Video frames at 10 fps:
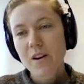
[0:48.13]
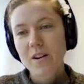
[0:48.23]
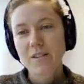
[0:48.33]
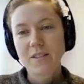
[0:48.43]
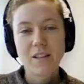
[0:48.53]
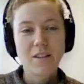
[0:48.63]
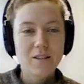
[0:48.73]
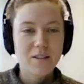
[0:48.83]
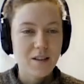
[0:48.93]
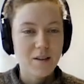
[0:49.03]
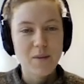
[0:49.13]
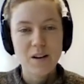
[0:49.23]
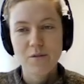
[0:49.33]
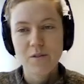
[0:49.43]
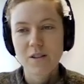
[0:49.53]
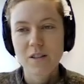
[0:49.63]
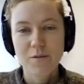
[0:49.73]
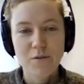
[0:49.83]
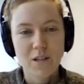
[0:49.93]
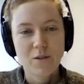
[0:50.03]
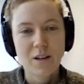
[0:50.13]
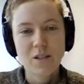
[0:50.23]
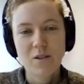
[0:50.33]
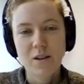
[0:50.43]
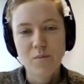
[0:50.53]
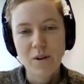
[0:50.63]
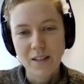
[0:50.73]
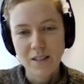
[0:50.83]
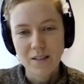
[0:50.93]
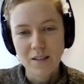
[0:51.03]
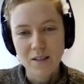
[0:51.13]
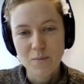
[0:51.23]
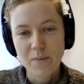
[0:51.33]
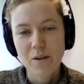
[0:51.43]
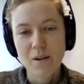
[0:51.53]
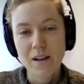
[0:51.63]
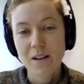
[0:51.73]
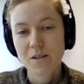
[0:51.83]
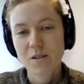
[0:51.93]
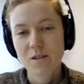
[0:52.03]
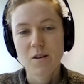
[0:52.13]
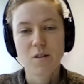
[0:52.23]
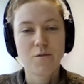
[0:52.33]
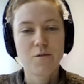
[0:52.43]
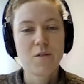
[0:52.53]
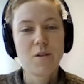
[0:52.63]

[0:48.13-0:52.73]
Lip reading: continuous and manifold infrastructuring practices by a range of